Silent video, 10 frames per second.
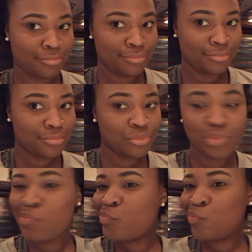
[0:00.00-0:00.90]
day. I wore it for
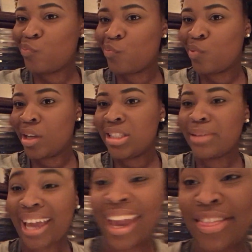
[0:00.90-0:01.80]
a total of 8
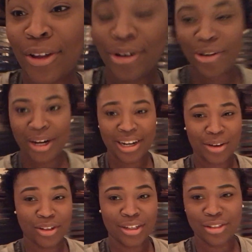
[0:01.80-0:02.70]
hours,
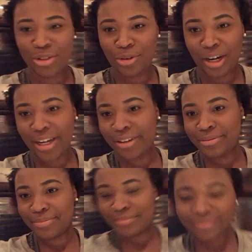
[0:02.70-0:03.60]
and I have a
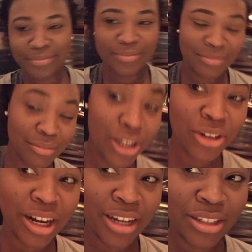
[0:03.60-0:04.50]
full opinion on
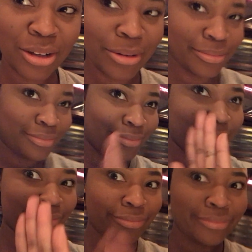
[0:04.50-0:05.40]
it. Each day
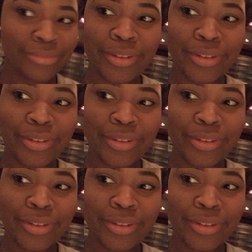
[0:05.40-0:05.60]
I've used it,